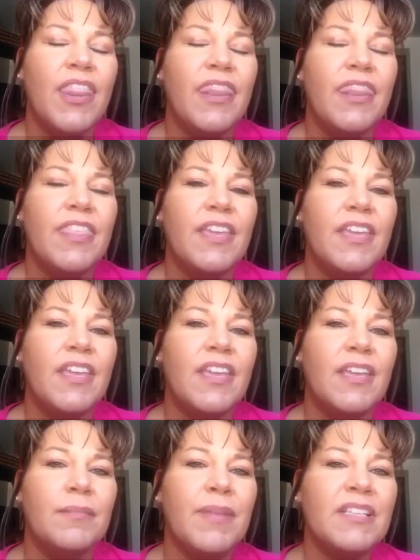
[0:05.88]

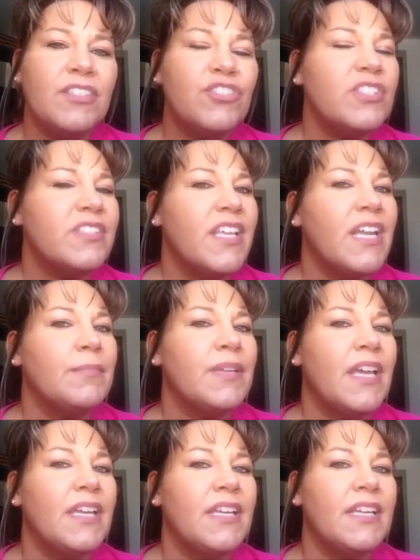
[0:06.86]
The messages that I'm
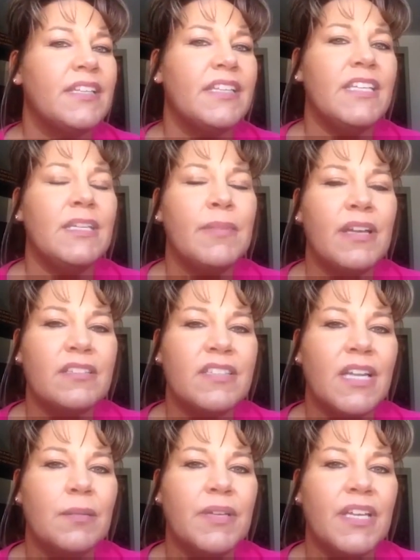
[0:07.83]
getting and the emails
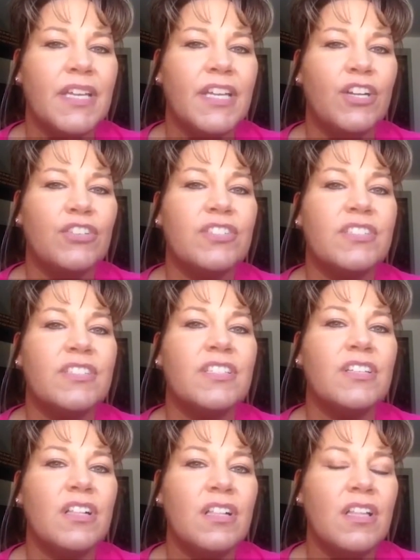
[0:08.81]
that I'm getting are
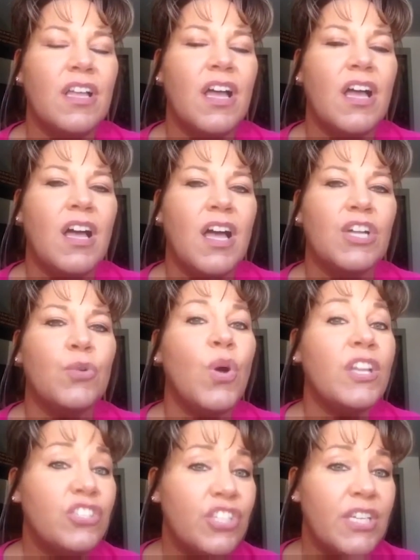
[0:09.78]
still
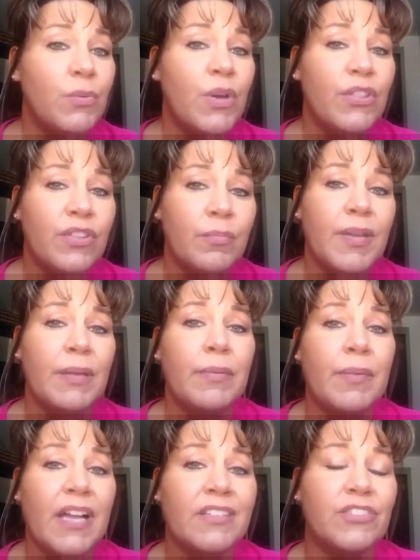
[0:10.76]
questioning whether the baby
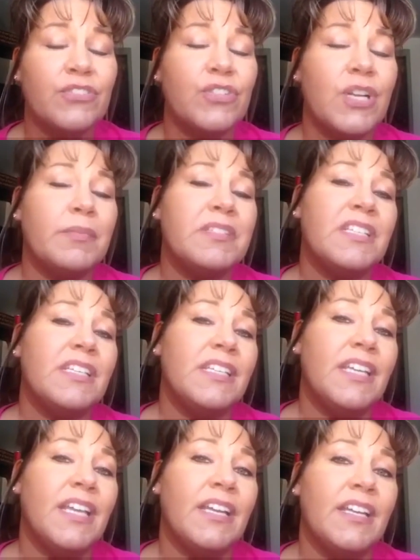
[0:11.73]
boxes are coming to
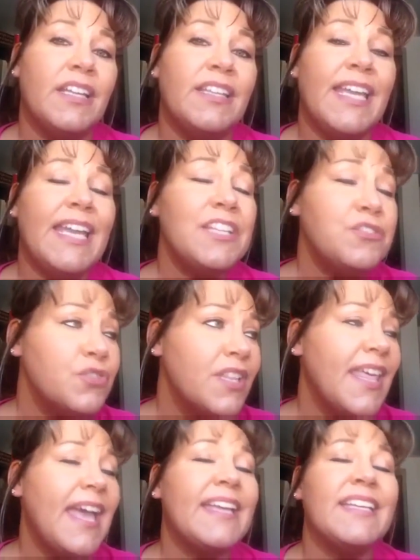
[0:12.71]
Indiana, and the answer to
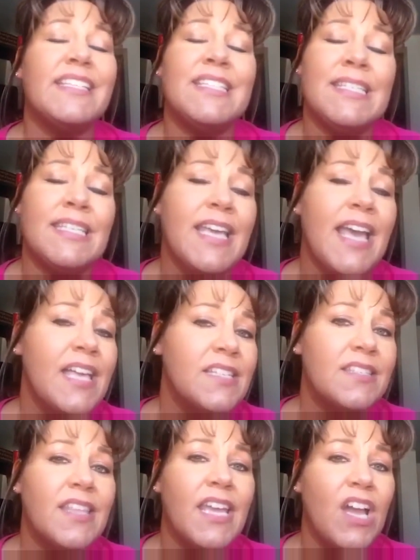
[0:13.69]
that is
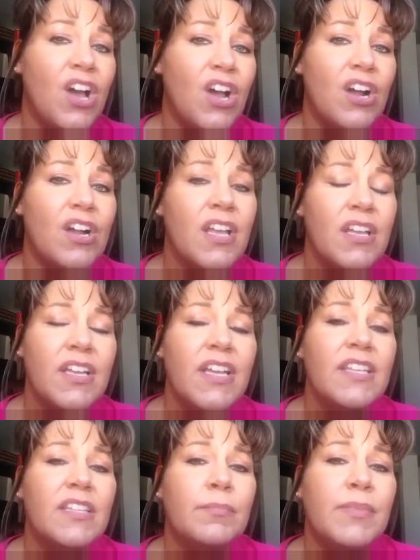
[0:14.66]
yes, they are.
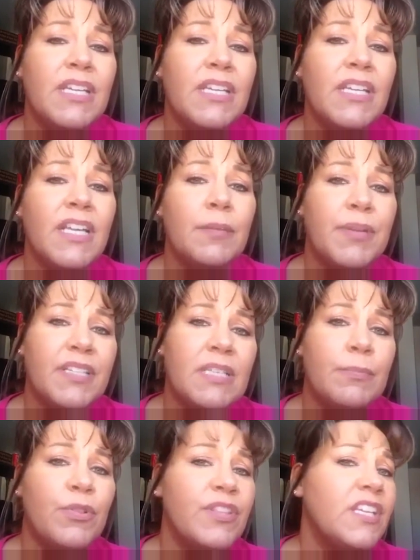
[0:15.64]
The media picked
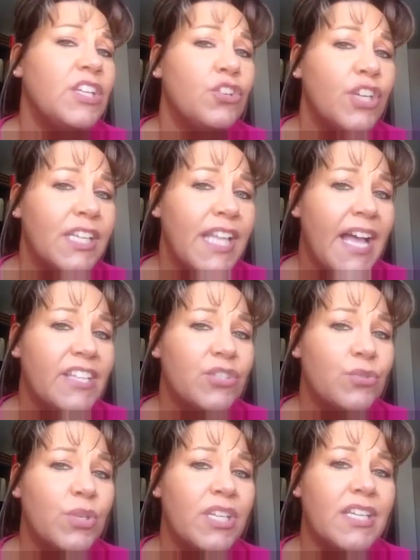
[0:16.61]
up on the hearing
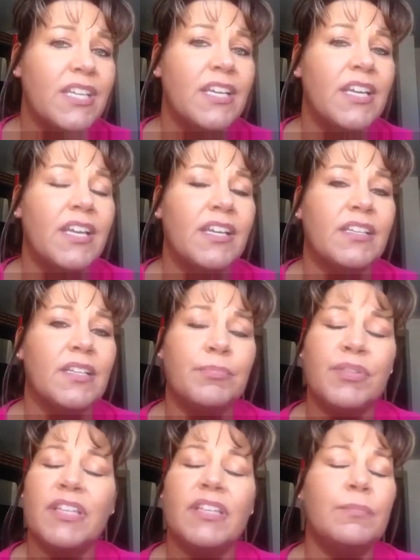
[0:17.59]
last week and
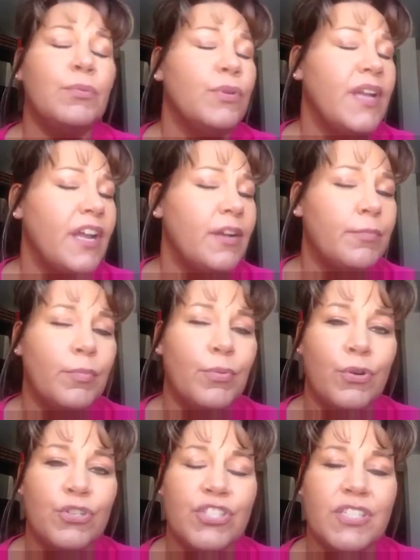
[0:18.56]
completely blew it out of
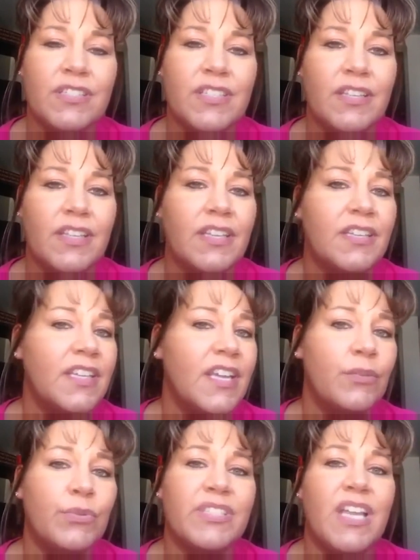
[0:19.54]
proportion and said that
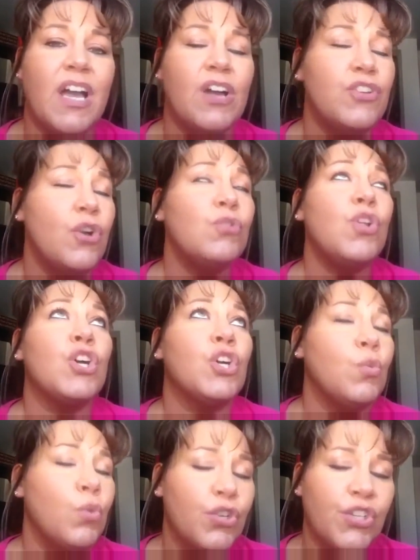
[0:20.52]
Indiana was no
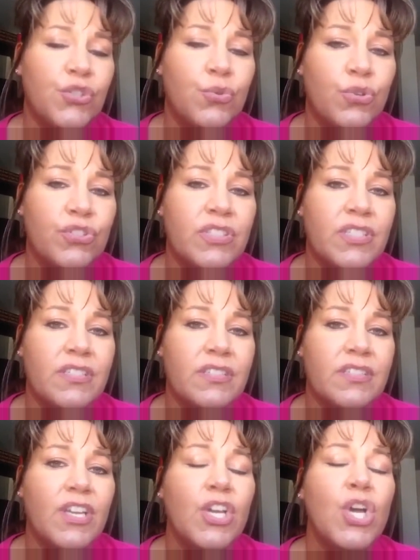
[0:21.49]
longer working towards
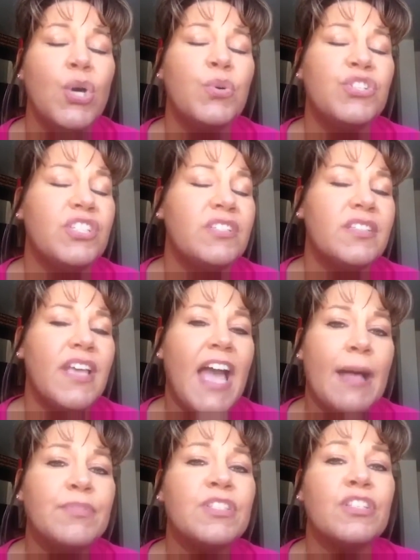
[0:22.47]
this, which is
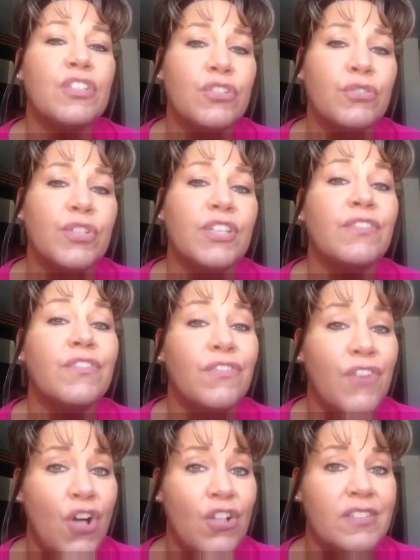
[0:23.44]
absolutely
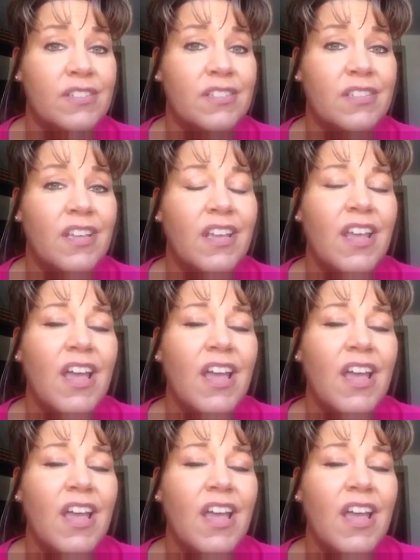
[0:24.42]
false.